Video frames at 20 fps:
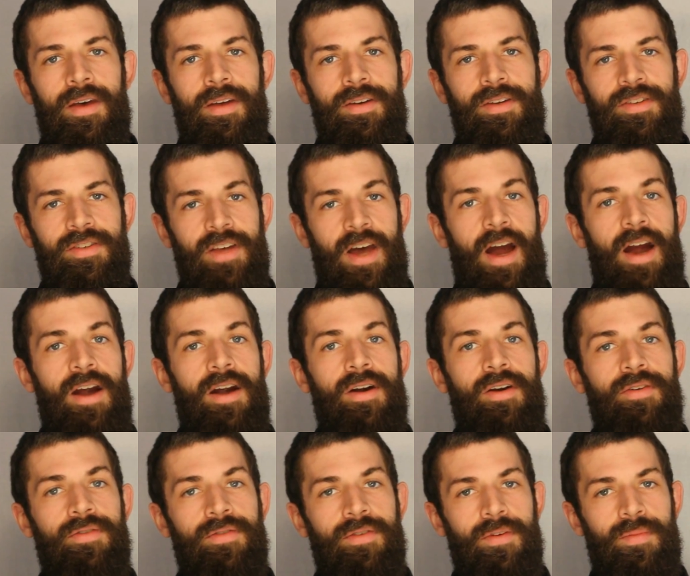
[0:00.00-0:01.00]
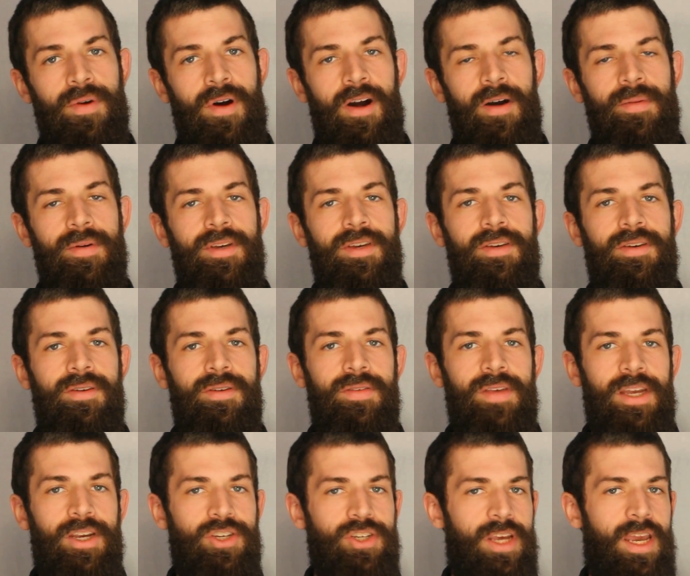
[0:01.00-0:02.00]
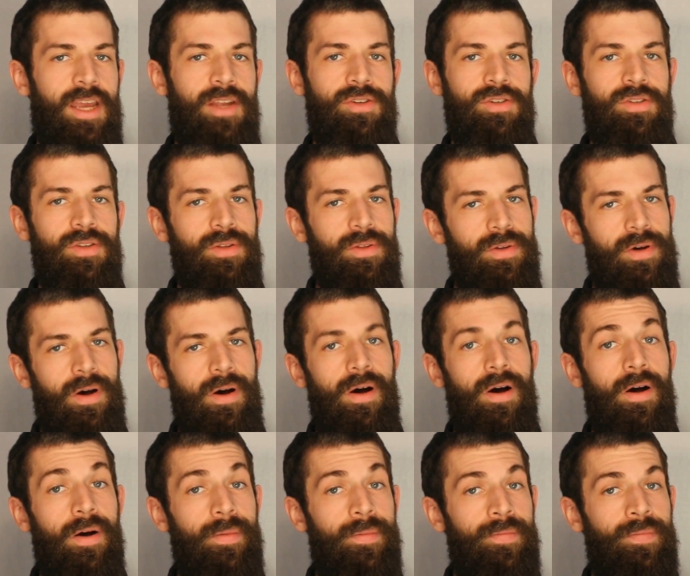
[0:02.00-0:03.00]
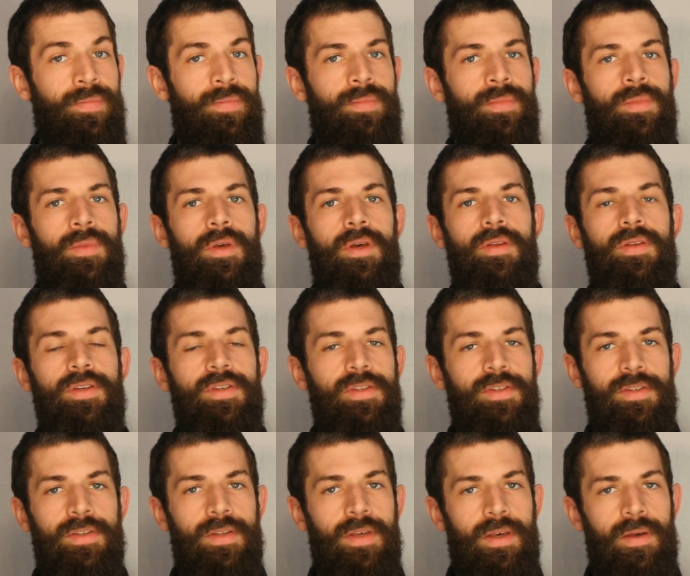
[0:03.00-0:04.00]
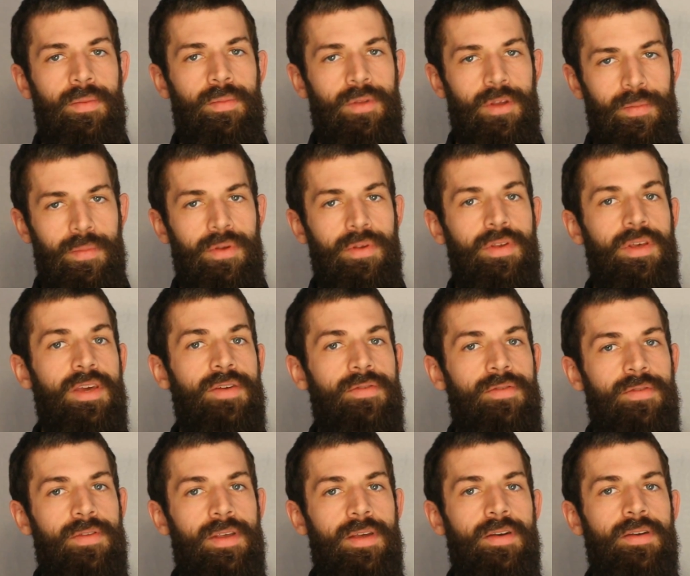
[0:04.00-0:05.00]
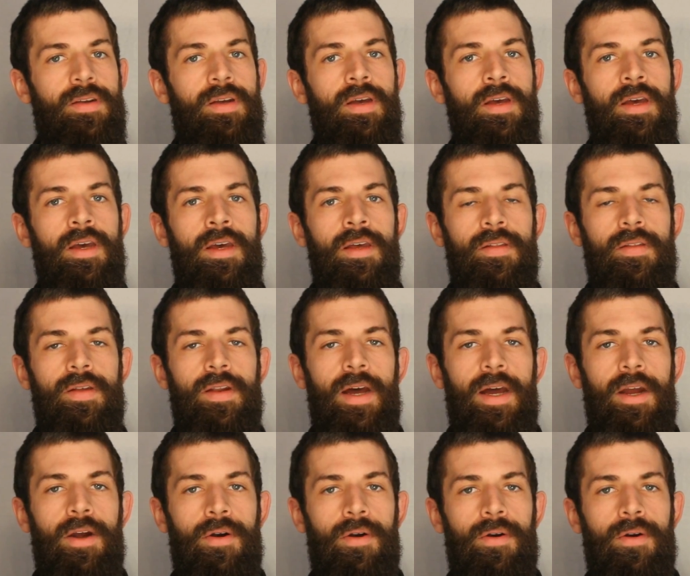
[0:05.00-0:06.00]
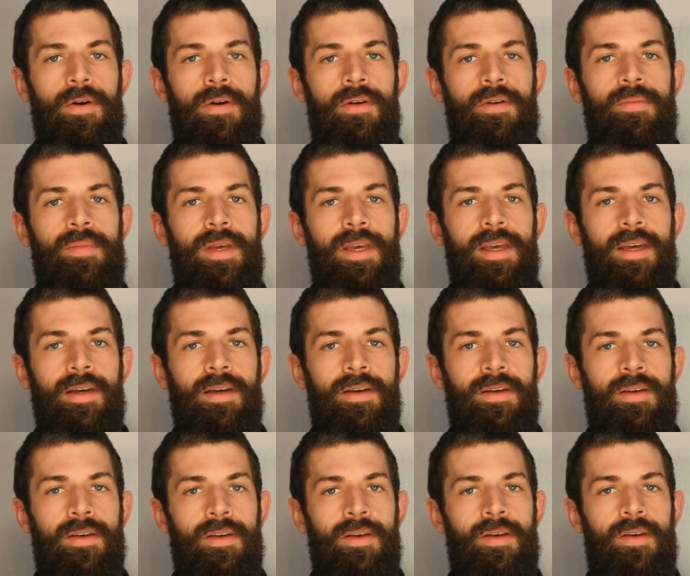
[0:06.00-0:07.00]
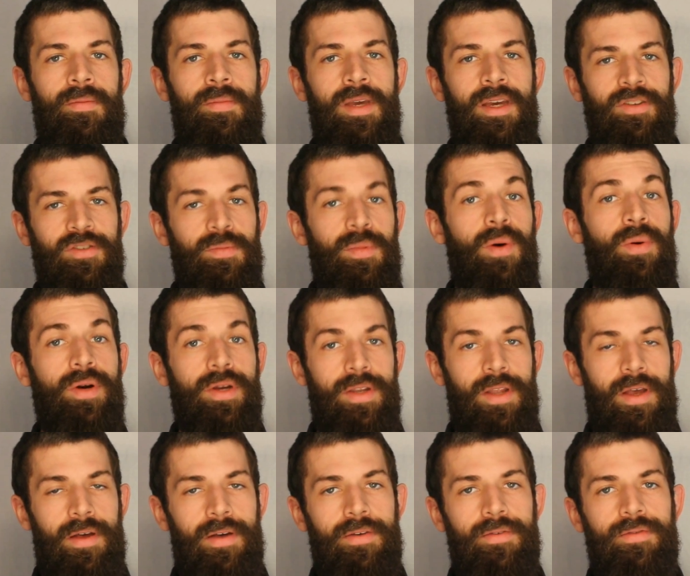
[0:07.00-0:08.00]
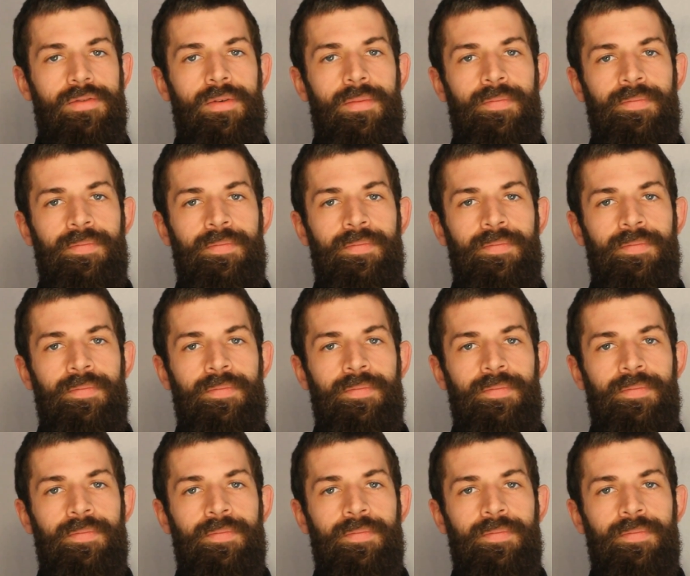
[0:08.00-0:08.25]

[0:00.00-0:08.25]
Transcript: desire for barbecue, they changed the law. And this is the belief that I heard being spoken of.